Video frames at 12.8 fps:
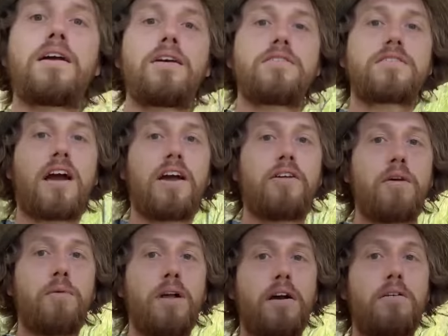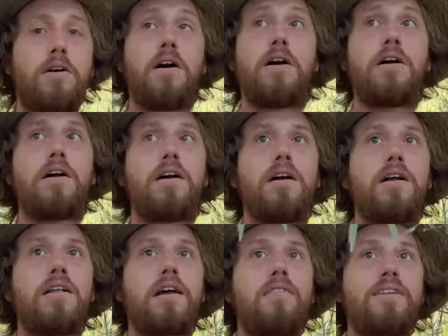Here's coyote willow.
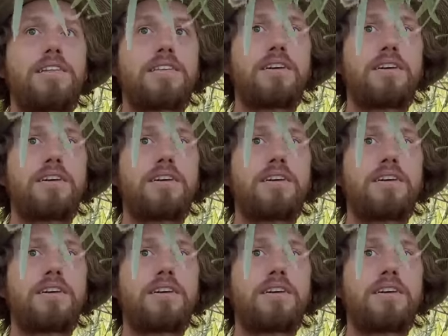They have these